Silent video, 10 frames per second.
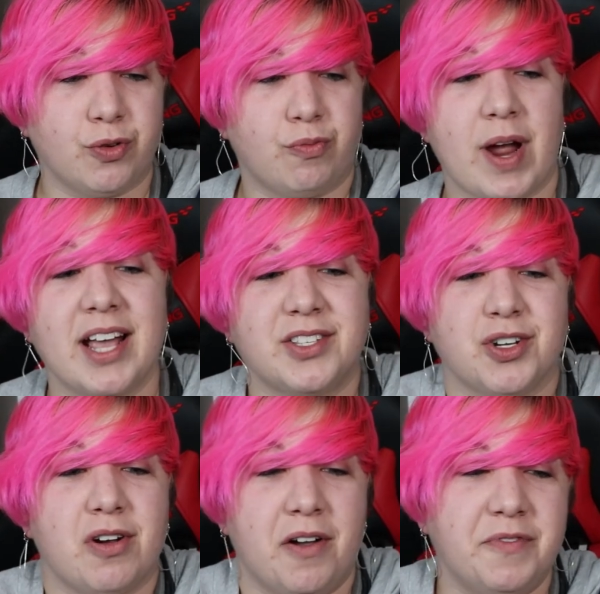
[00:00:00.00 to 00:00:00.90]

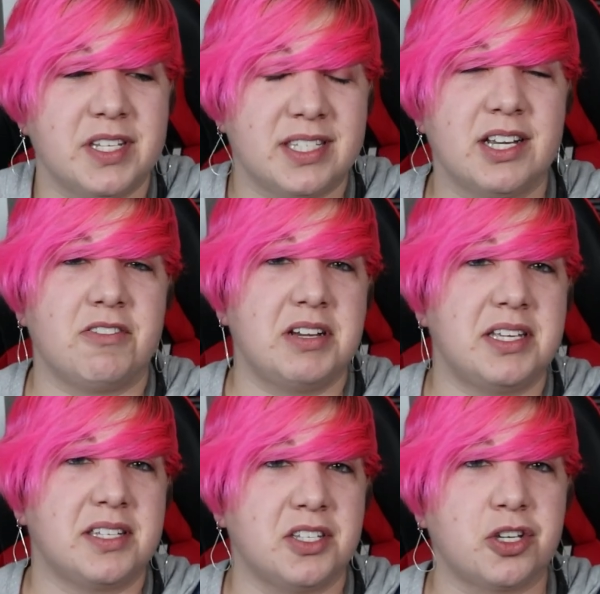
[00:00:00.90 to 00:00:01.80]
director of the
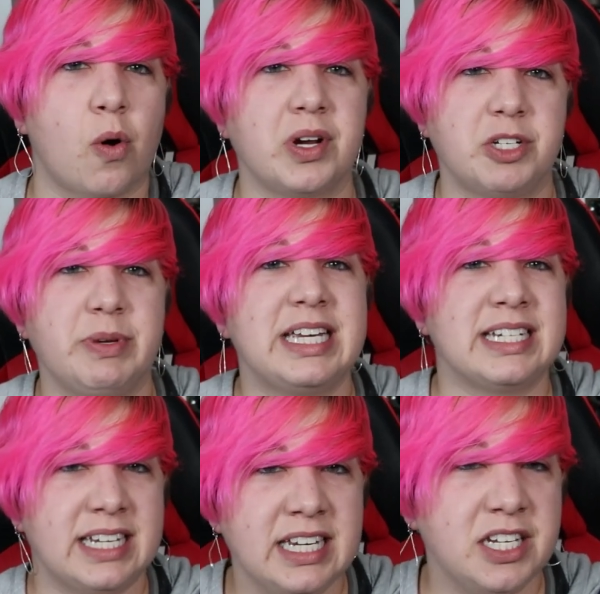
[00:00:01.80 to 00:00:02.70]
series is going to be
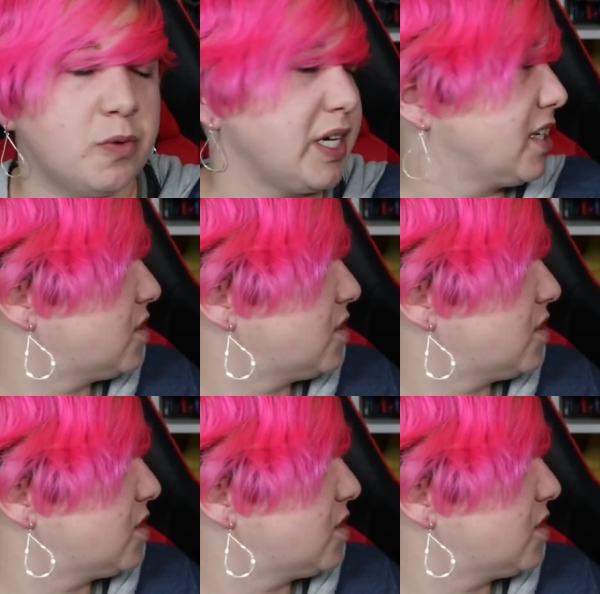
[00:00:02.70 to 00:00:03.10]
continuing.